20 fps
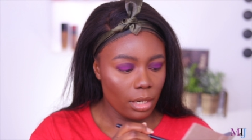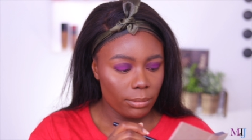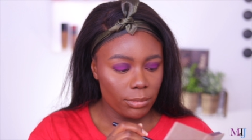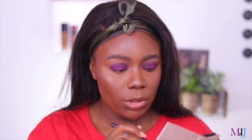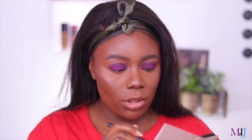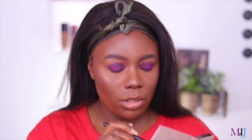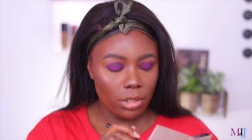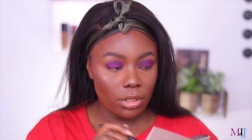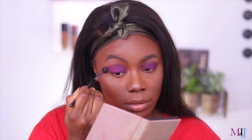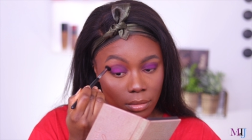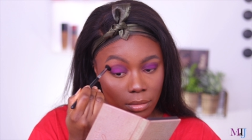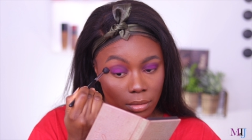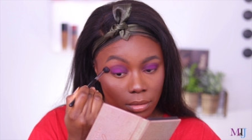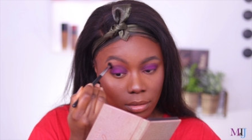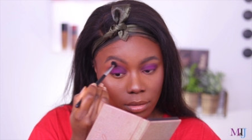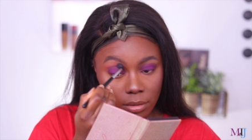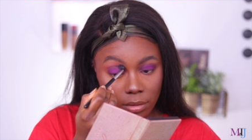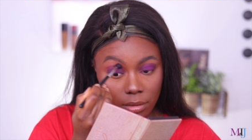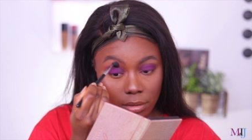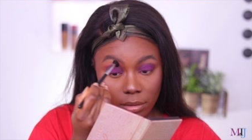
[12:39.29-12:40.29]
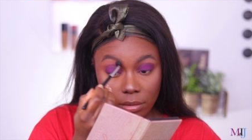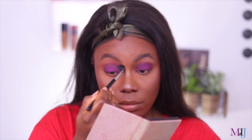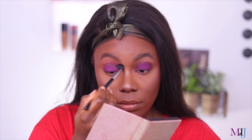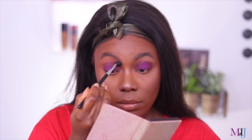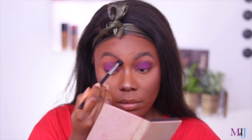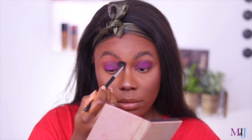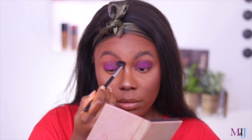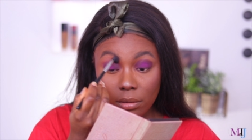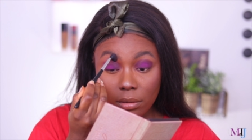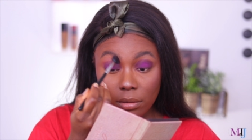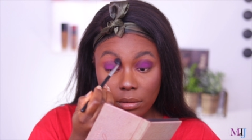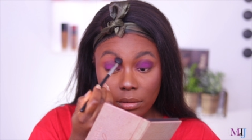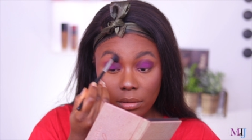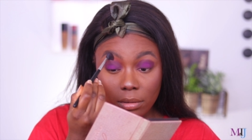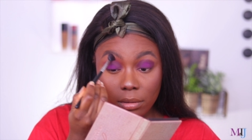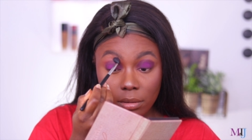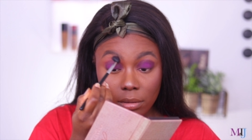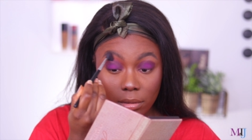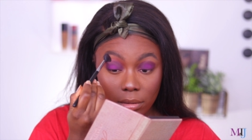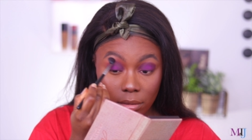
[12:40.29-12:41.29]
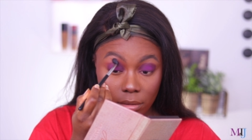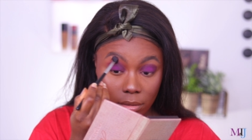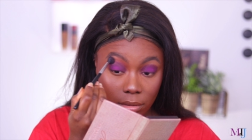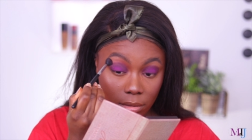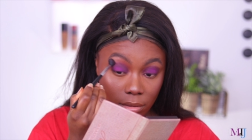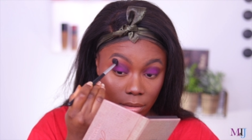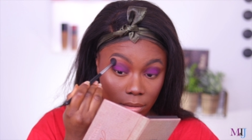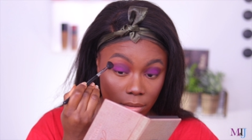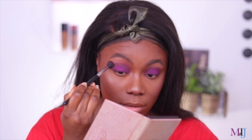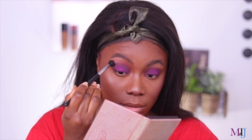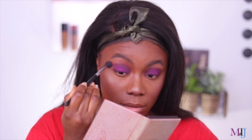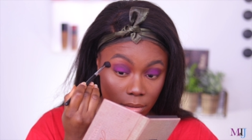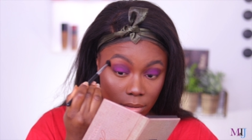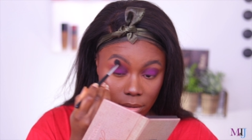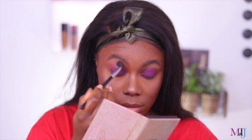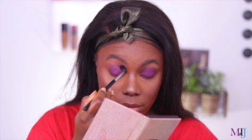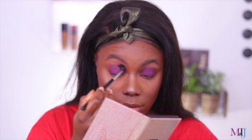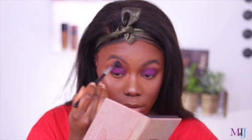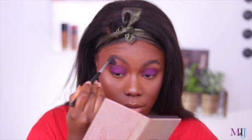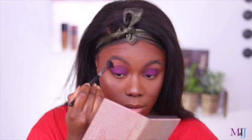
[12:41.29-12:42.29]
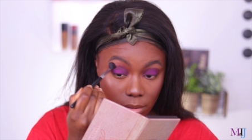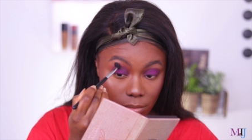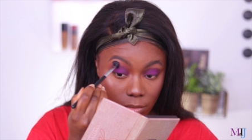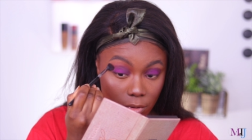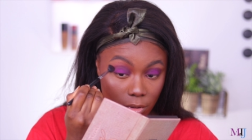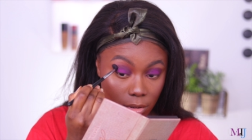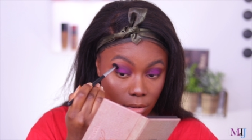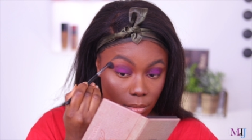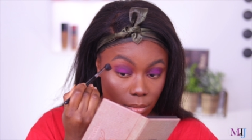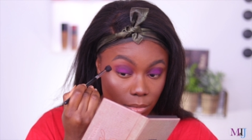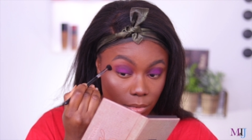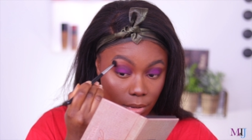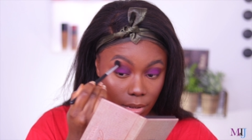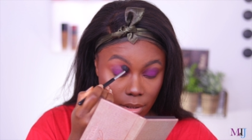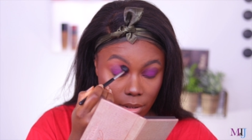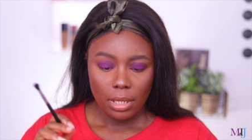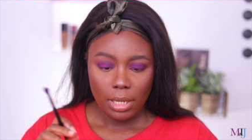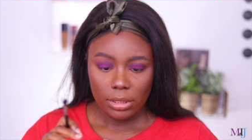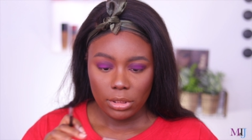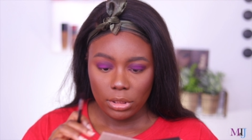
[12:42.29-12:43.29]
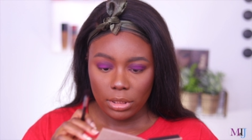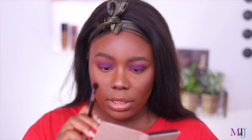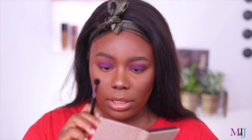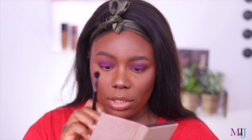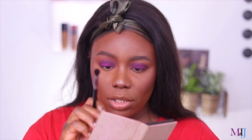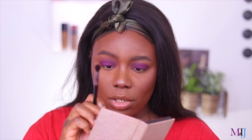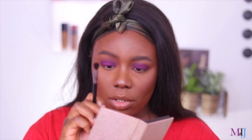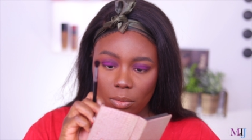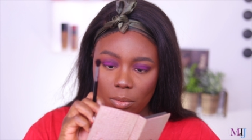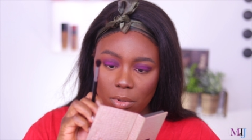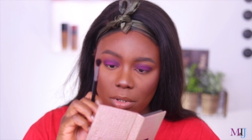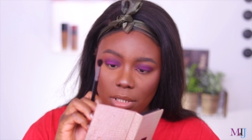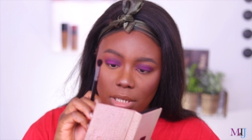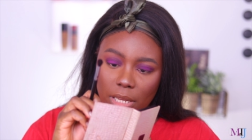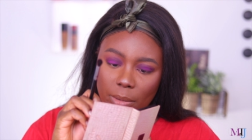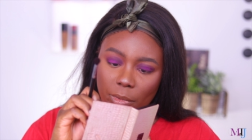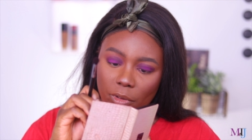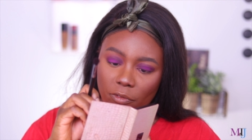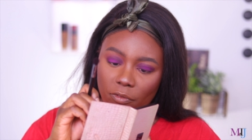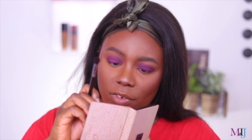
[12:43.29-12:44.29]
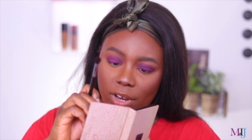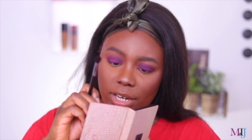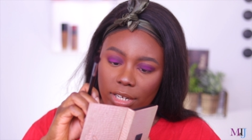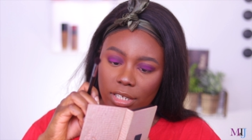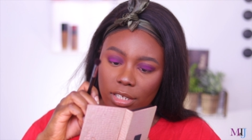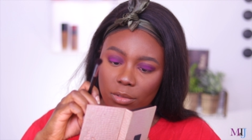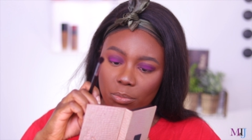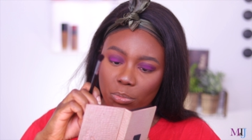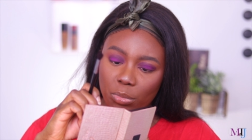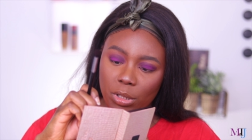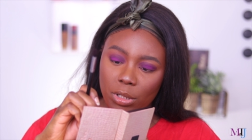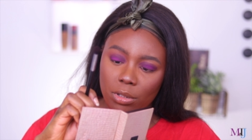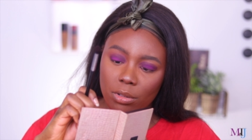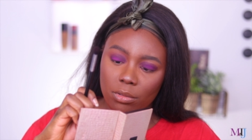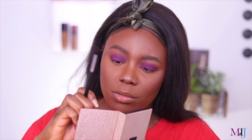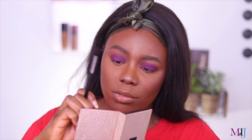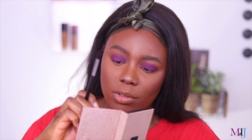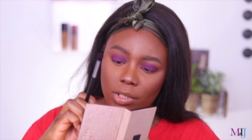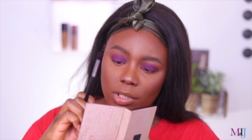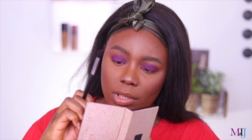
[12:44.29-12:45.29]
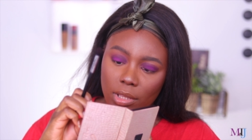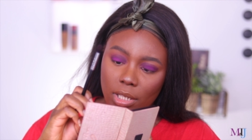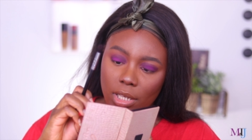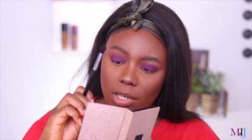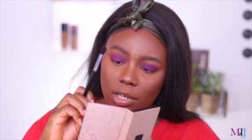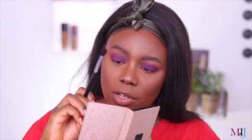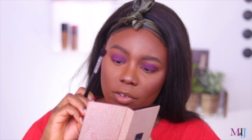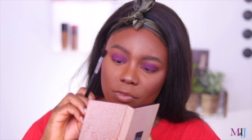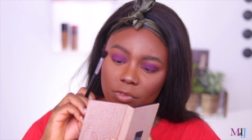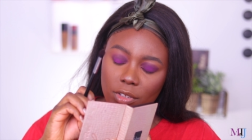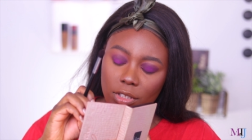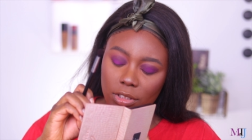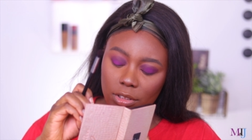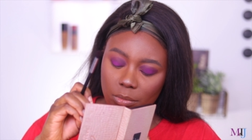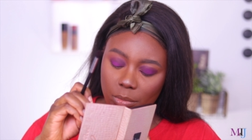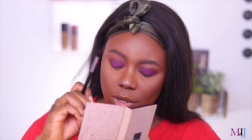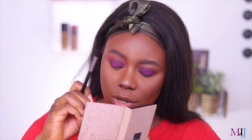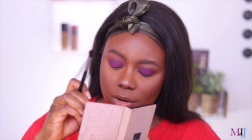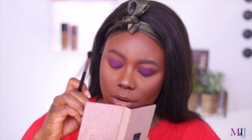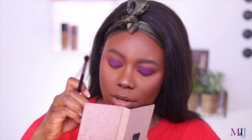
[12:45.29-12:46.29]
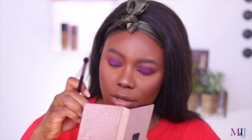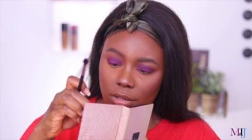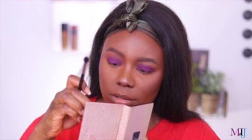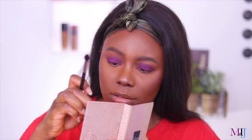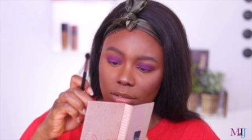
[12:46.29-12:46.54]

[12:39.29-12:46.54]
I'm just gonna use it to blend out the crease a bit, okay. Actually, you know what? Let me finally peel the thing off this mirror.